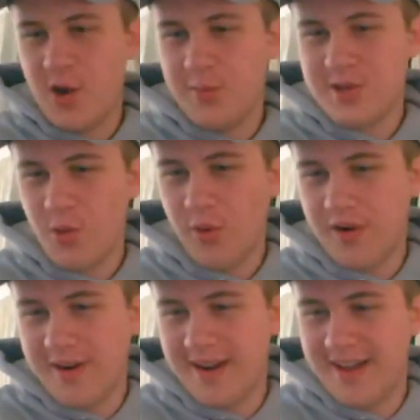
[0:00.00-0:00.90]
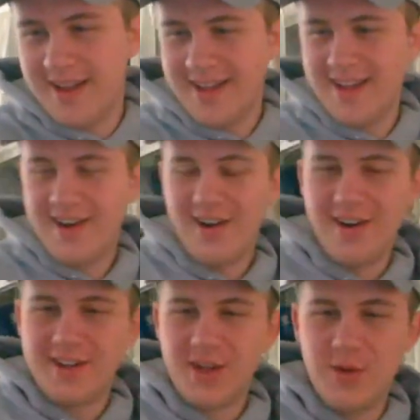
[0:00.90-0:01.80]
your
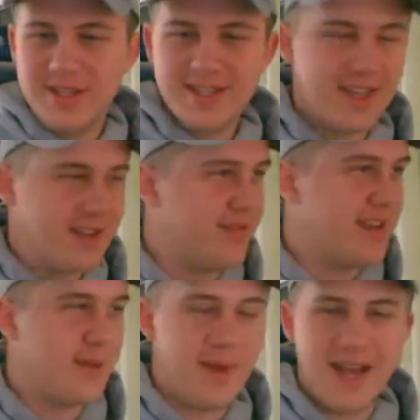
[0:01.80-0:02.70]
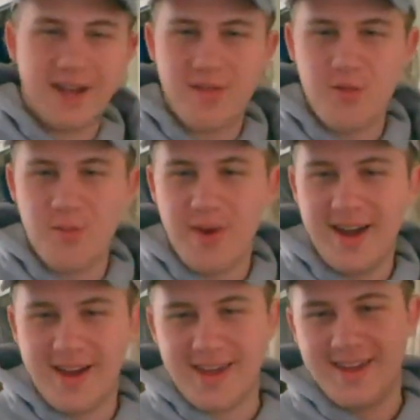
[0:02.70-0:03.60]
audio isn't like feeding back through
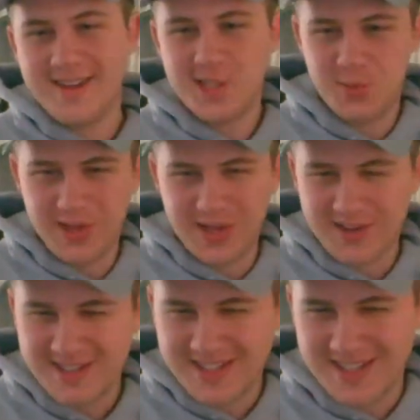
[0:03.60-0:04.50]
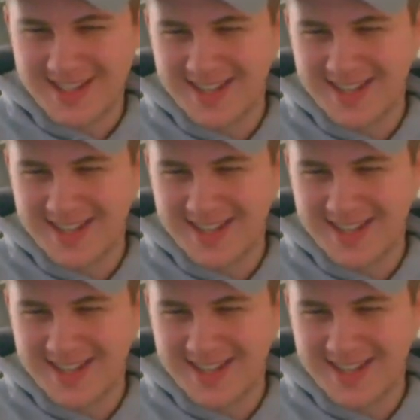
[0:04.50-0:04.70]
my speakers.